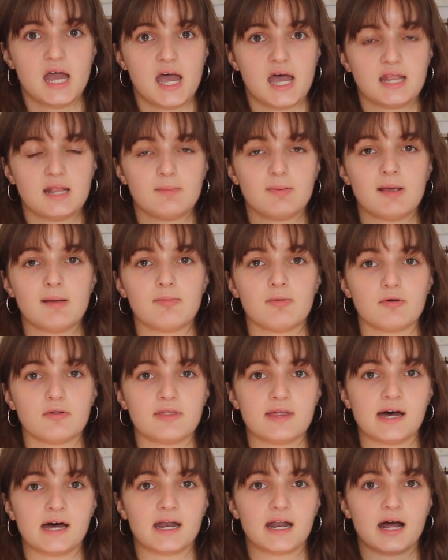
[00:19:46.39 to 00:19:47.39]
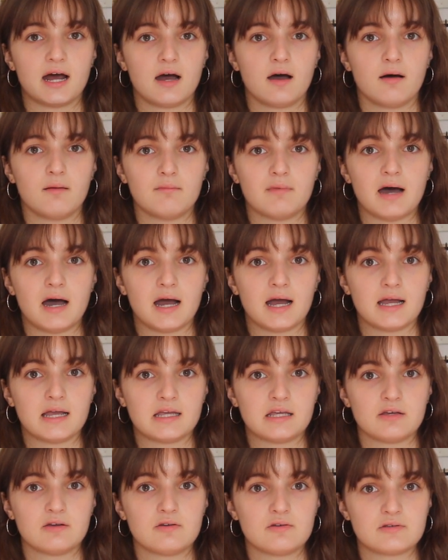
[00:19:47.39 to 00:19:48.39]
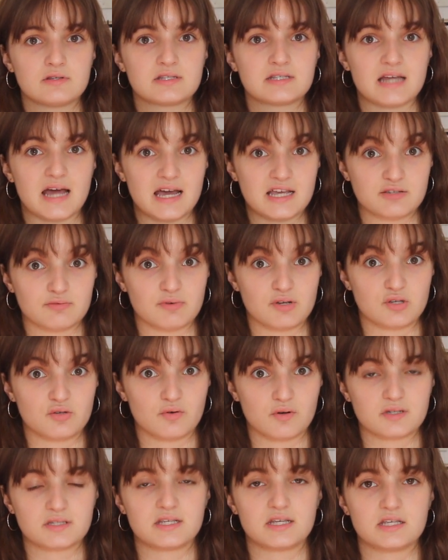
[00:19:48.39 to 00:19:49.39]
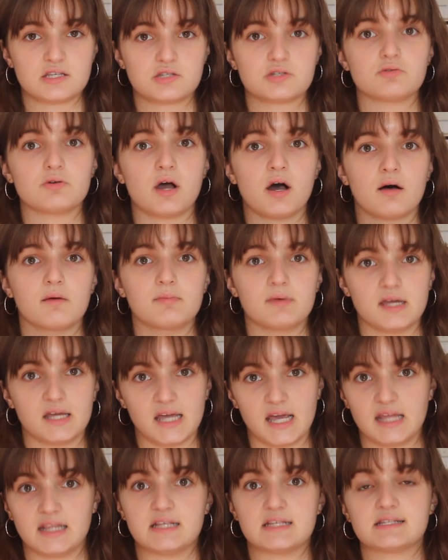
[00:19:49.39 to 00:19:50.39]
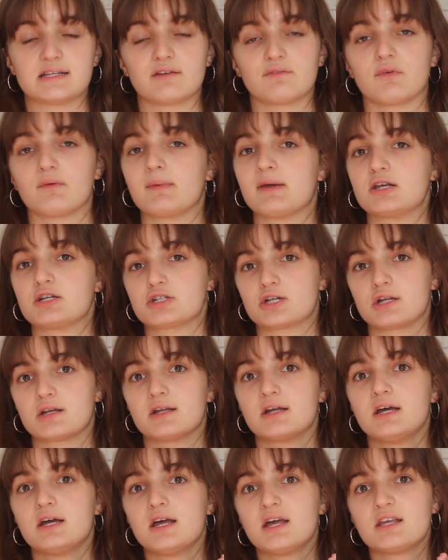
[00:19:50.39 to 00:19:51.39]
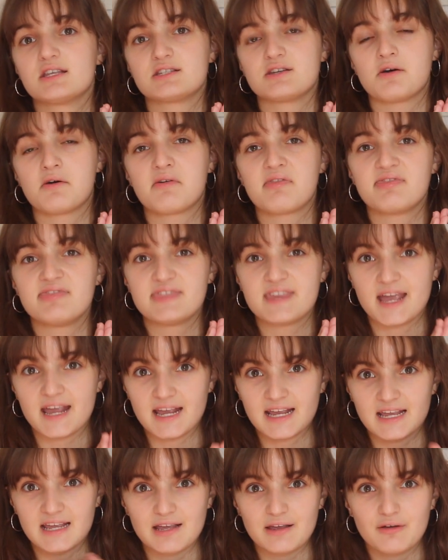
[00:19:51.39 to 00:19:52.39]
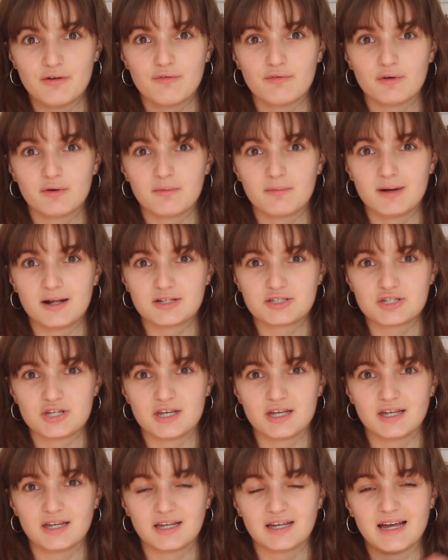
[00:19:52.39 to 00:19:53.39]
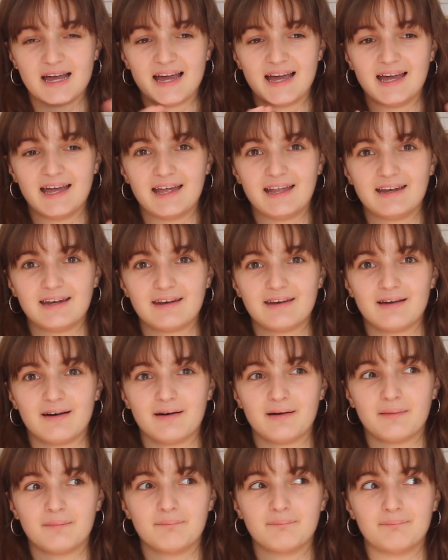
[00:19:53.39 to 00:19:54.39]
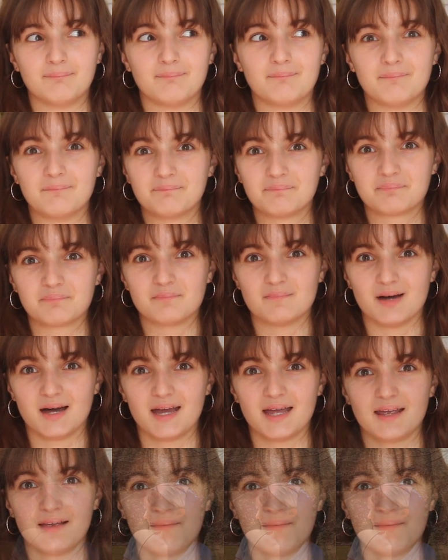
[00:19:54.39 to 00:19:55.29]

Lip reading: and the people that I used as resources to help me gain this information. So thank you for watching, and bye.